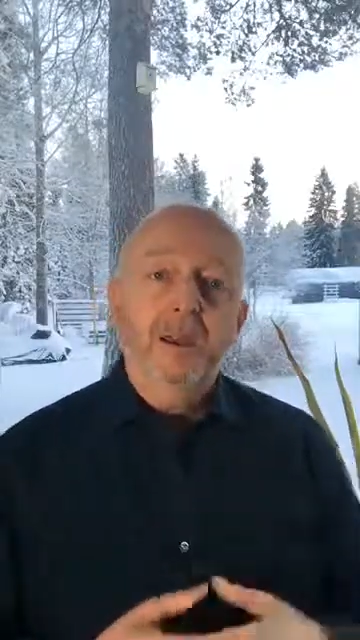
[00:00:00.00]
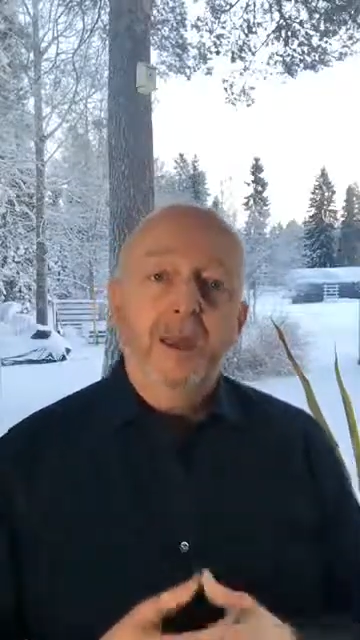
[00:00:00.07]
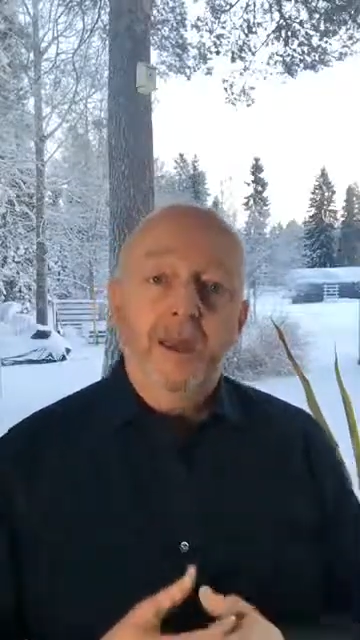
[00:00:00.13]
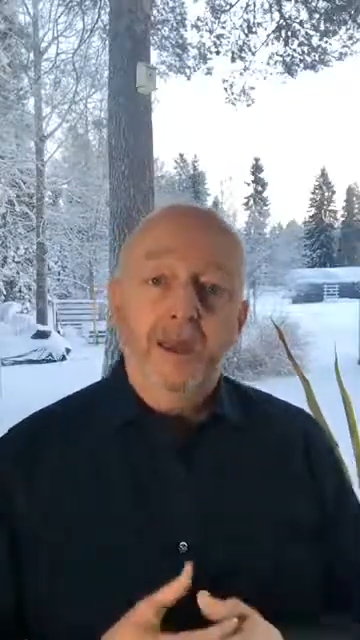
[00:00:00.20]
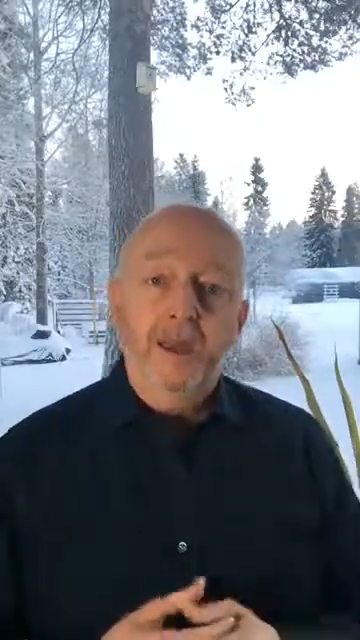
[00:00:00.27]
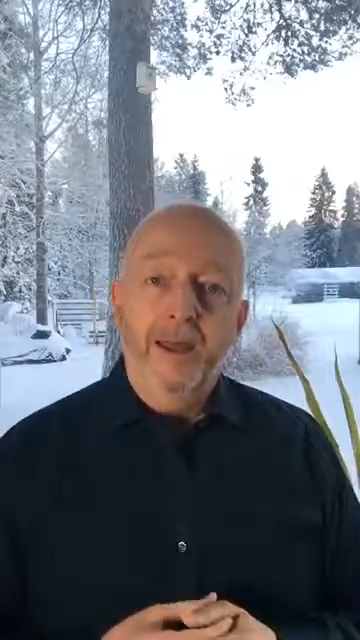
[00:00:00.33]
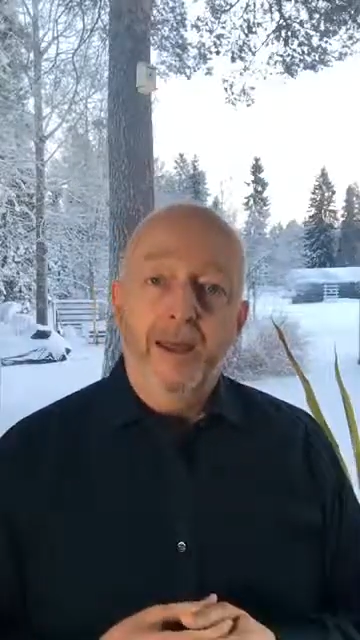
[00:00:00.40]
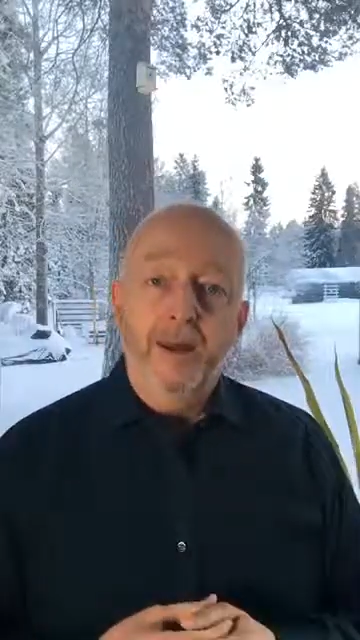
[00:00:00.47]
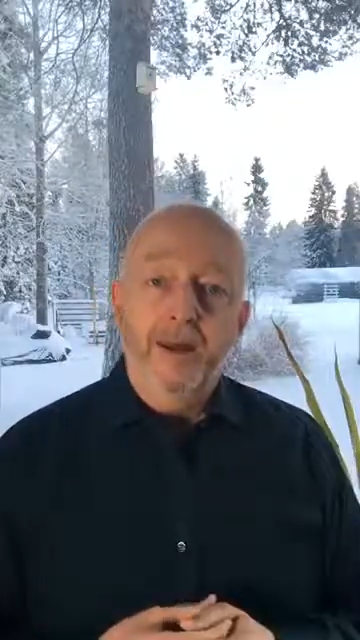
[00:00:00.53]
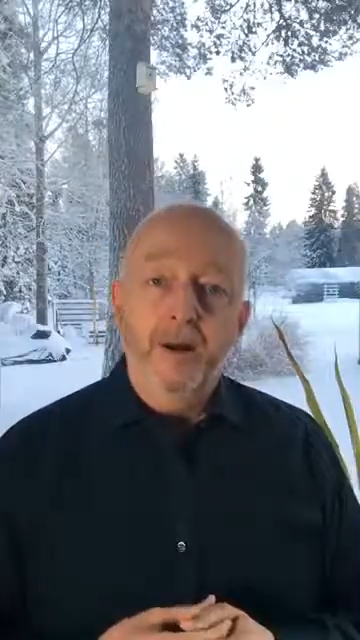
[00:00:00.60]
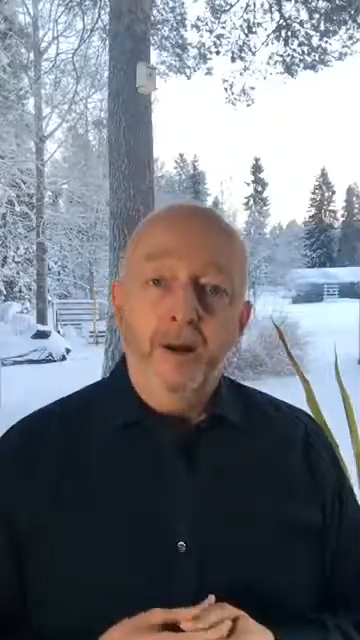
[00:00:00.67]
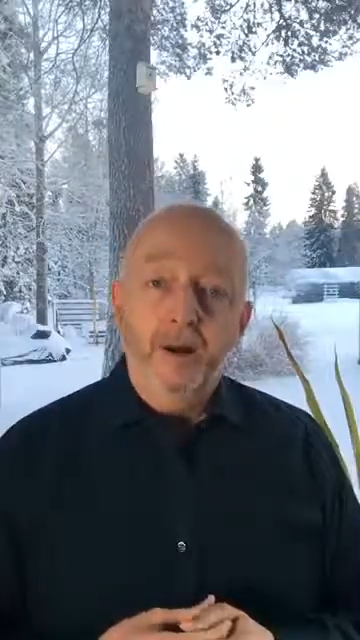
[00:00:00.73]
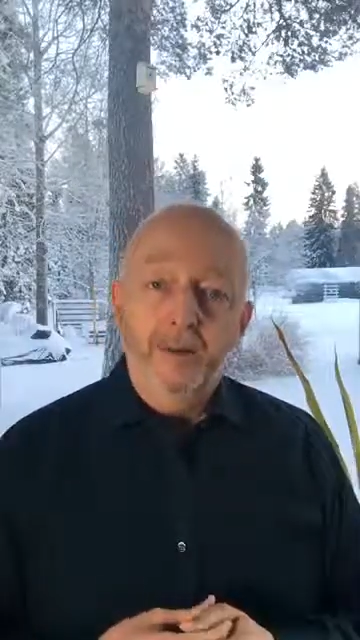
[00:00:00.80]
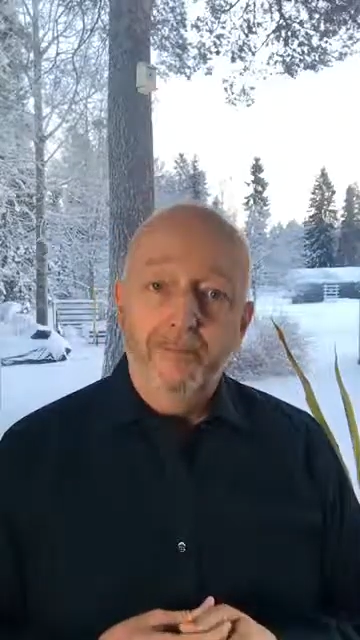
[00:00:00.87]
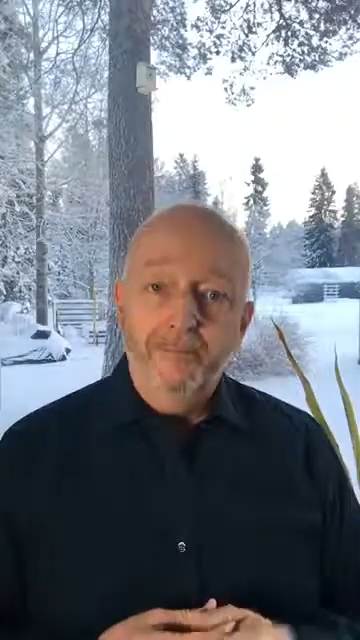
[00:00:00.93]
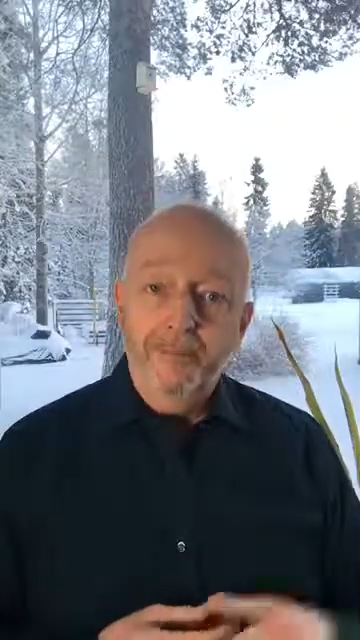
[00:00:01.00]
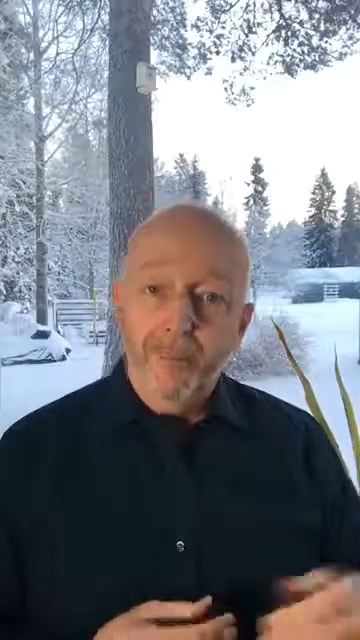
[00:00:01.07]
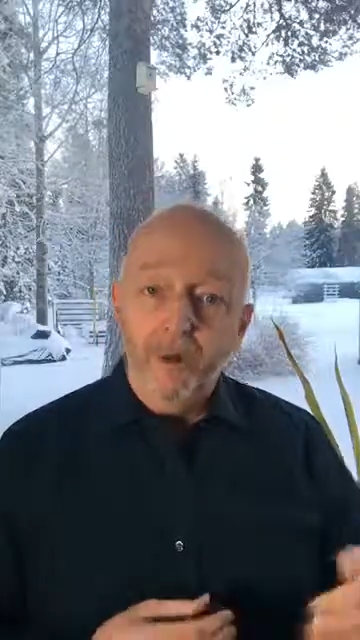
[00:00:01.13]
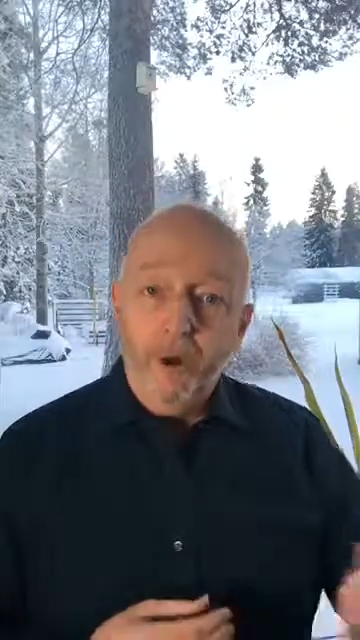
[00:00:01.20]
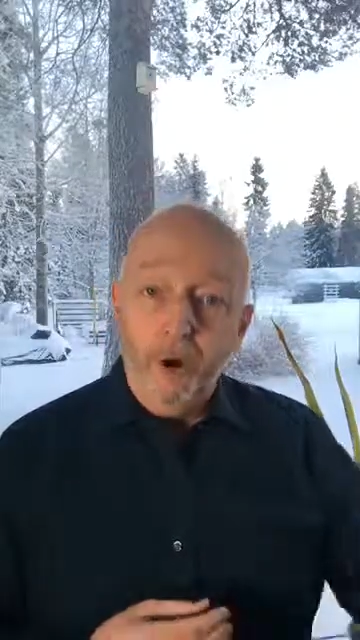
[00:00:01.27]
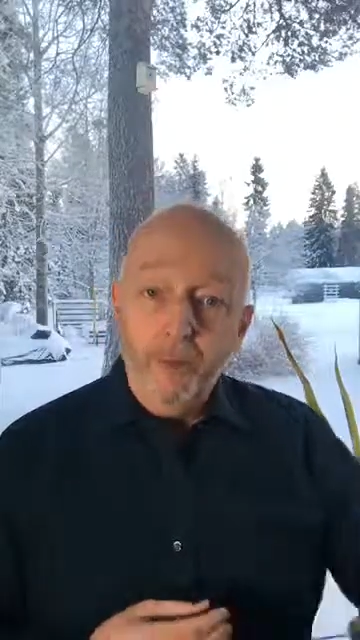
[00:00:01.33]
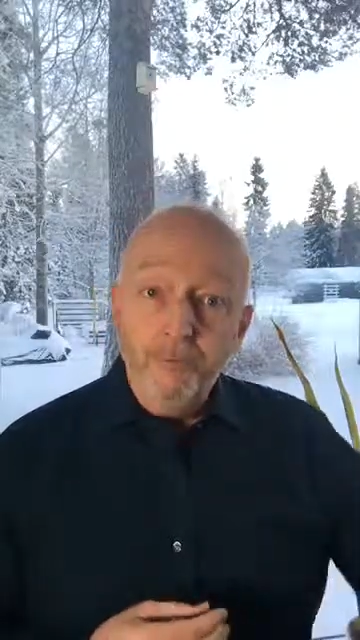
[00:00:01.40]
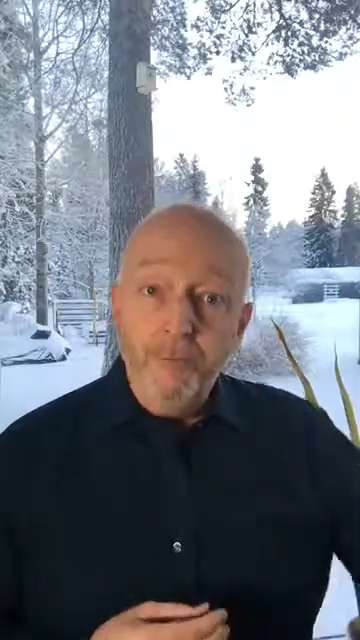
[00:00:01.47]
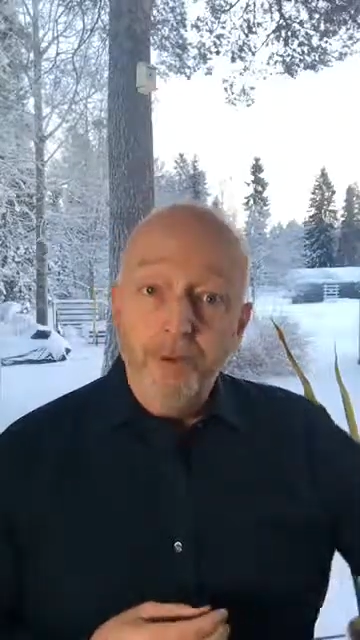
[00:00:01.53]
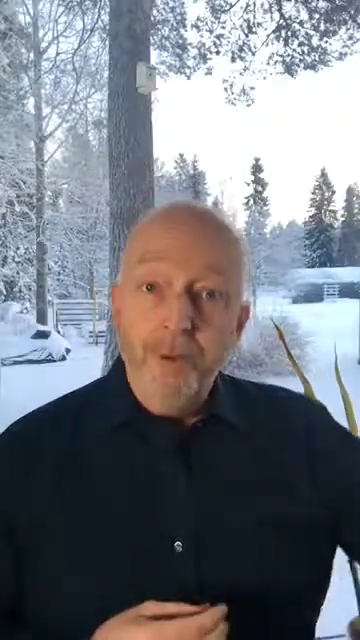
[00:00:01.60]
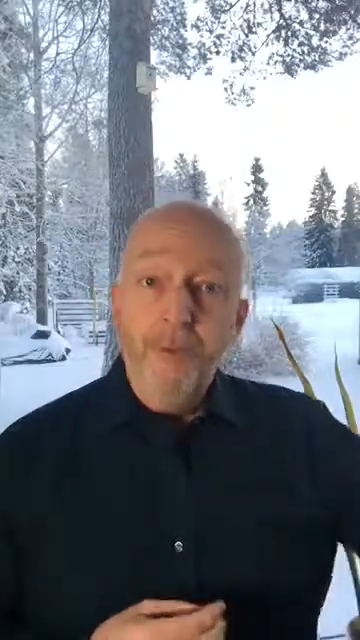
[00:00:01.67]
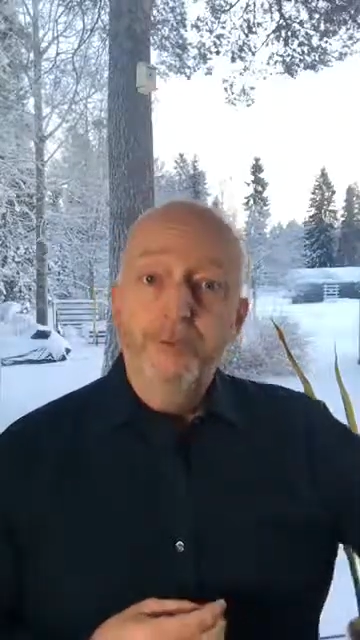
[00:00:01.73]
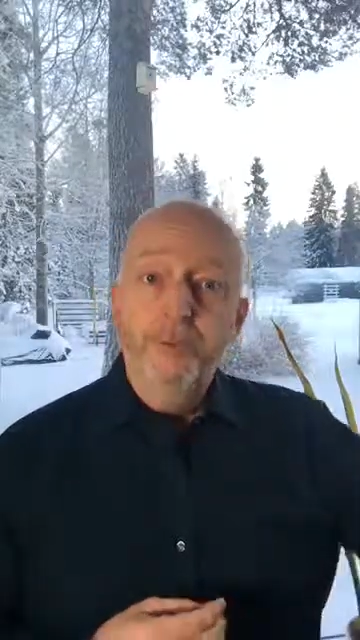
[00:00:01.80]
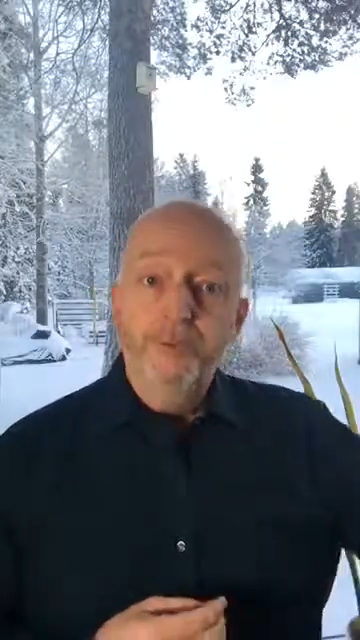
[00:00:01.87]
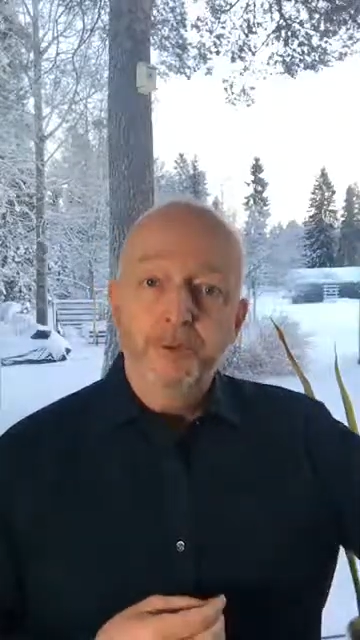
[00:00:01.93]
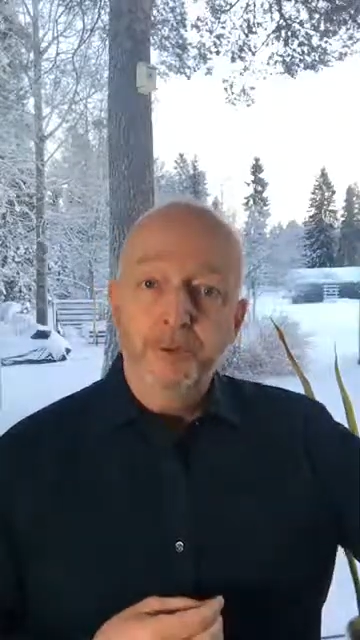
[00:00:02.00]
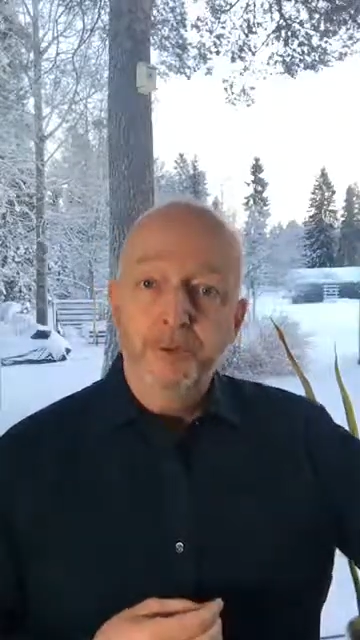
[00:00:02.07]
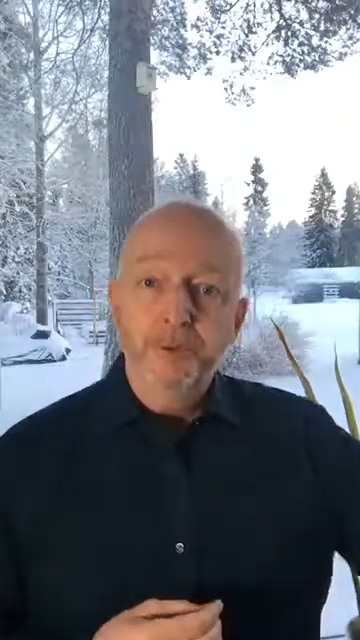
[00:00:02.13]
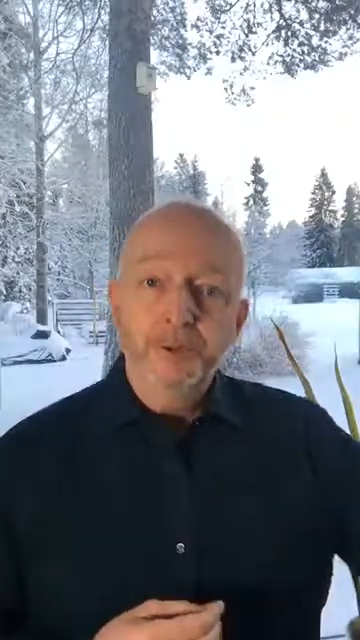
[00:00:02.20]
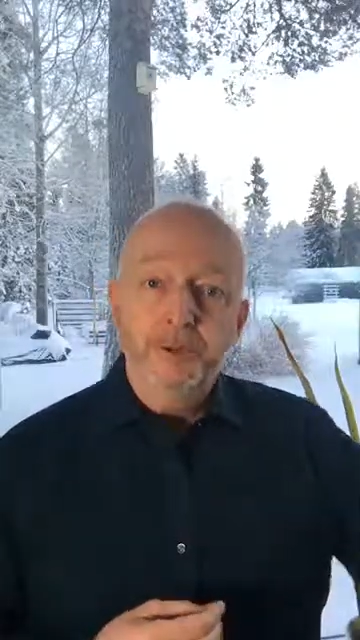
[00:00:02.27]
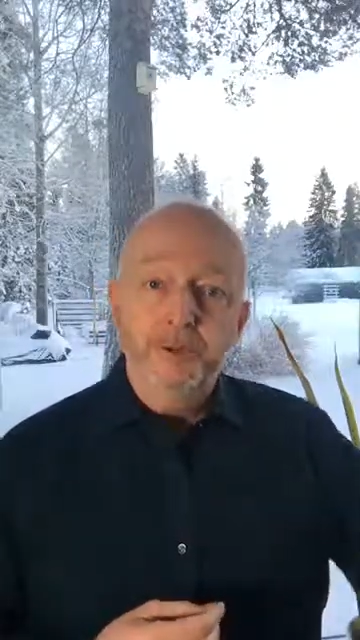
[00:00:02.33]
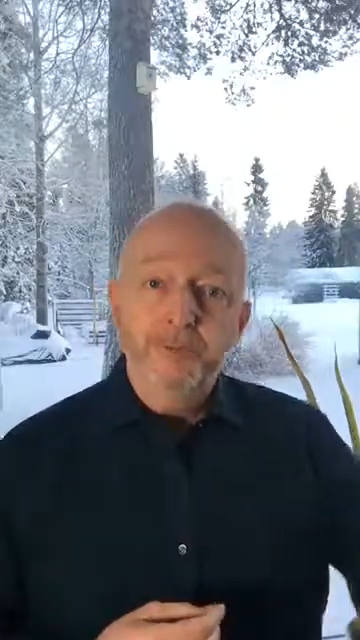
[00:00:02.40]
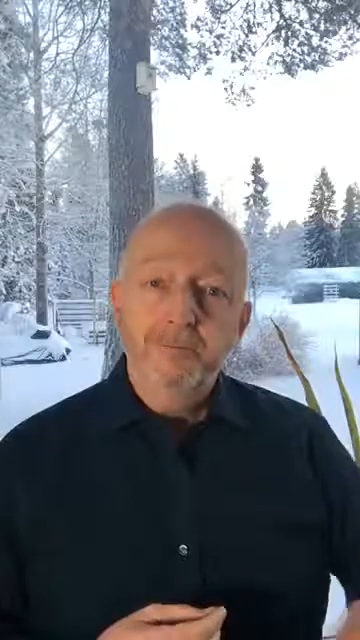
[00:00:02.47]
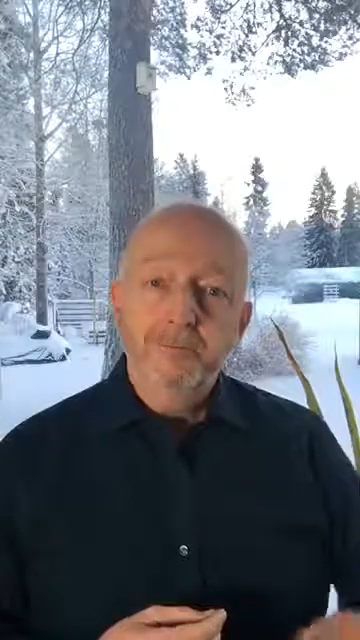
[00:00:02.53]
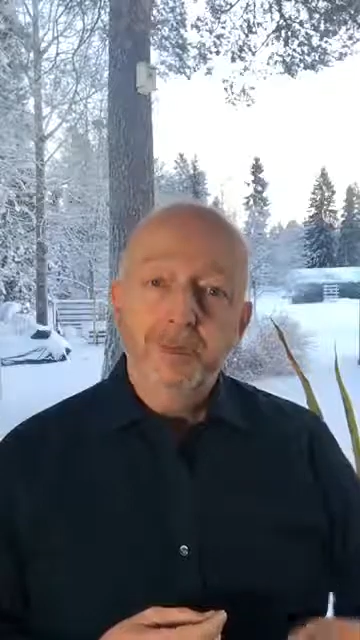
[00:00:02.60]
of the future.